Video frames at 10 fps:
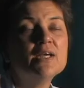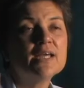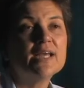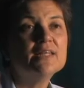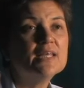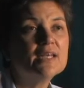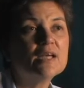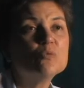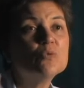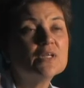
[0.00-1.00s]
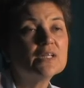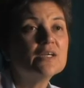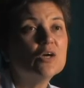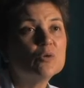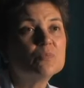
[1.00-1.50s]
And then I
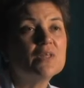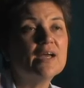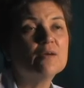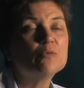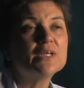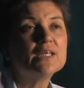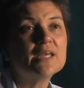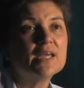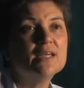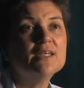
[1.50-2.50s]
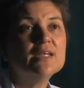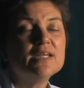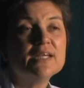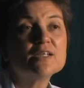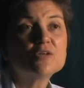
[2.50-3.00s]
really hope that we can
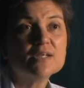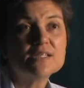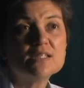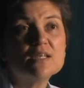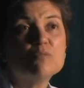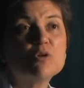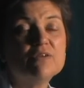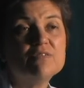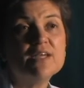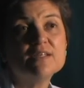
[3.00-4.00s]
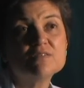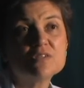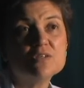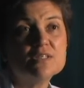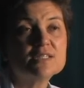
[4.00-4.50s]
increase the number of Native
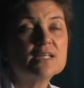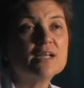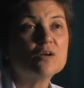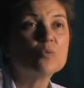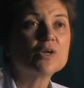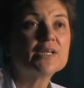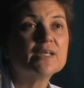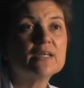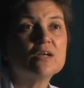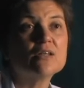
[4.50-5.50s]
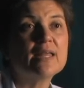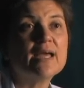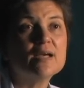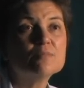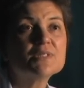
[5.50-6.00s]
students that are working in our
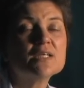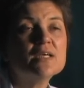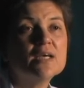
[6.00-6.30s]
labs.